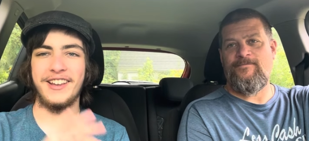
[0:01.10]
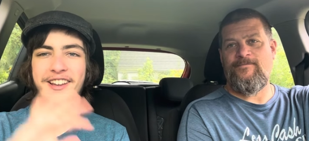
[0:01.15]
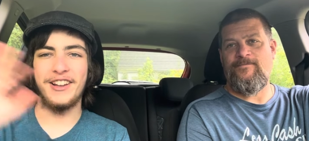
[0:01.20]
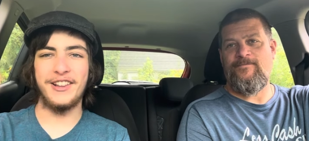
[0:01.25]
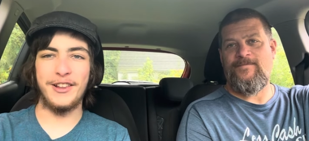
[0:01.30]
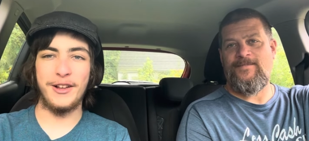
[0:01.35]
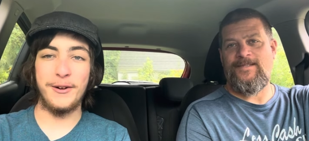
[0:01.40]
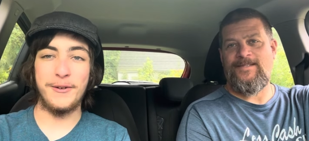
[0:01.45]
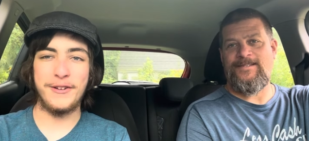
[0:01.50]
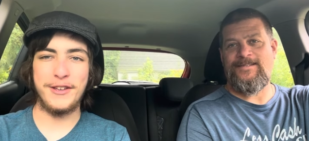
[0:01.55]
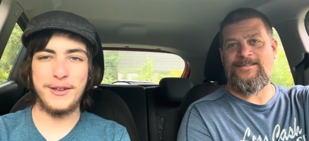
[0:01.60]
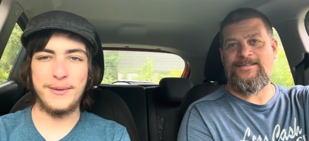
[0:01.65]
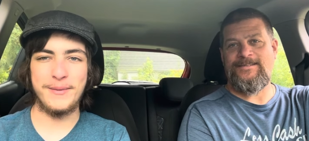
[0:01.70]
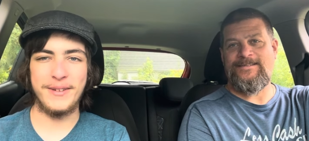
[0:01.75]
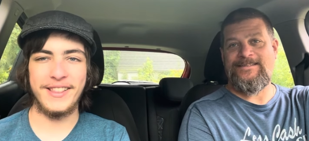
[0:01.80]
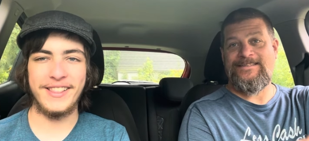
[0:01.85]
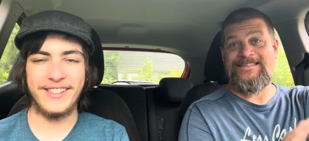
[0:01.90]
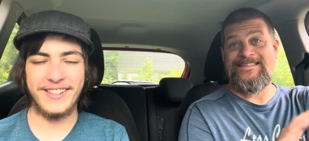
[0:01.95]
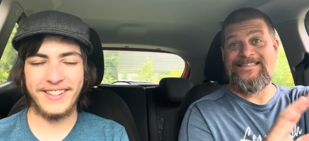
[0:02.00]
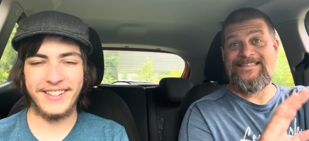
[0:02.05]
Speaker 1: Hello,
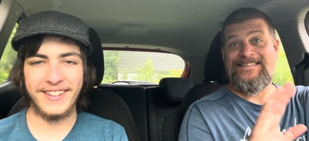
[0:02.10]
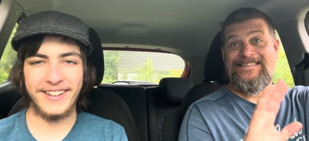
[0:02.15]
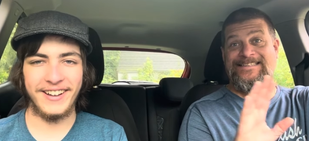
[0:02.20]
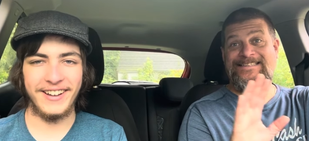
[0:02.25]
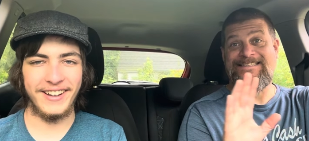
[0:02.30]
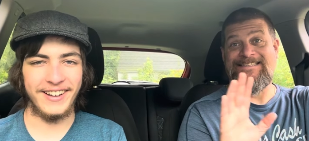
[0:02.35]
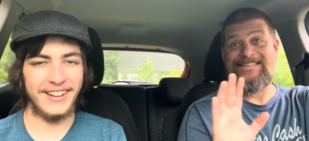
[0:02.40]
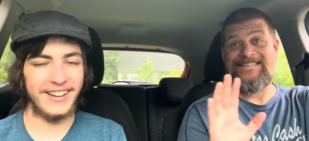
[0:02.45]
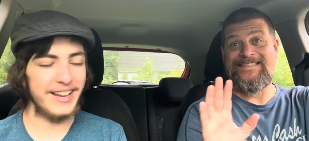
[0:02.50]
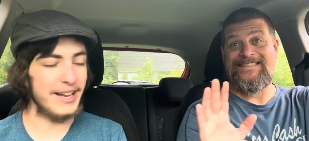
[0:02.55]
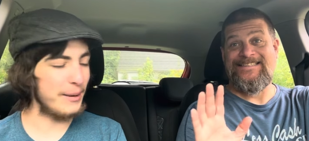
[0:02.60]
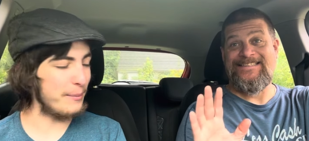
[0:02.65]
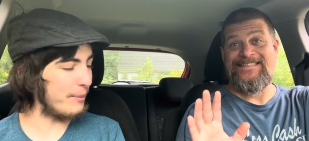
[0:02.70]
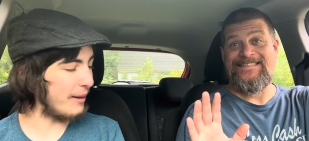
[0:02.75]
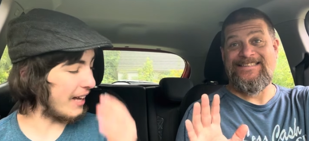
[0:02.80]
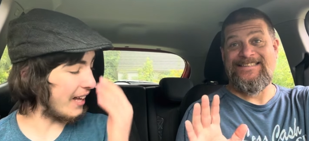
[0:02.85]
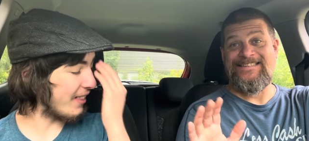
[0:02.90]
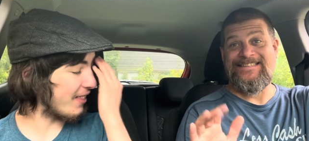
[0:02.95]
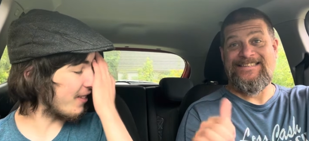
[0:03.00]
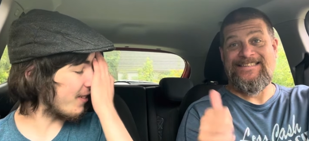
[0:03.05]
humans uh,
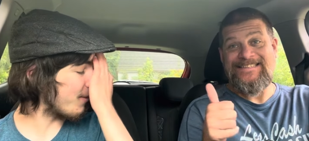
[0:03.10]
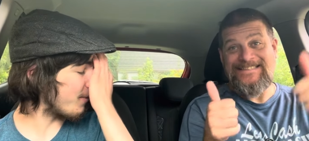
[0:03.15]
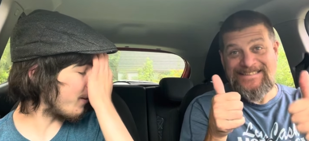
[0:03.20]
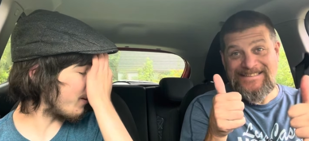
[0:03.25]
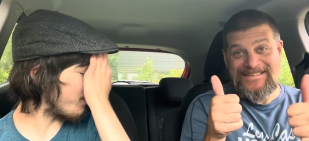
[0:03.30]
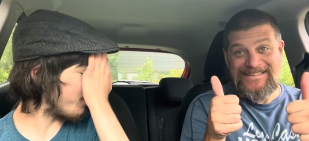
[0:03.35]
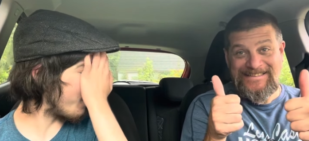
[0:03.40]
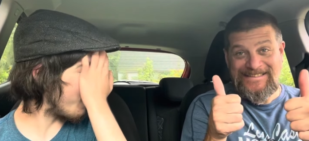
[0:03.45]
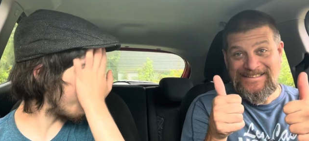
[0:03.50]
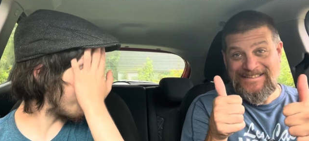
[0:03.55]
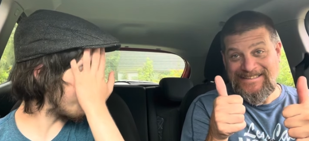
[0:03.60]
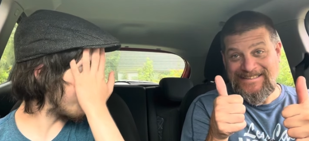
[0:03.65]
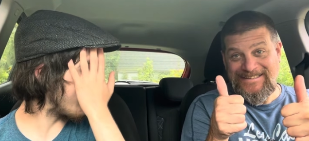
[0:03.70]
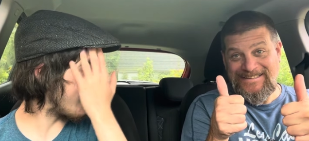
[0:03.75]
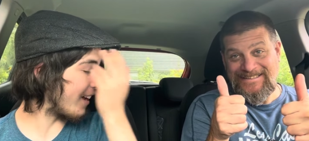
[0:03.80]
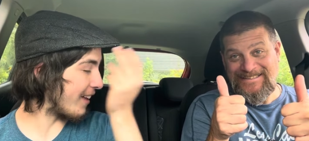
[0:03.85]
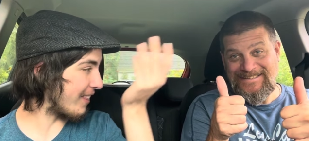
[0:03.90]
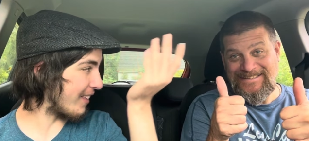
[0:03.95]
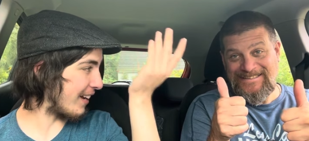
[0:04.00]
and pets. What, what do we got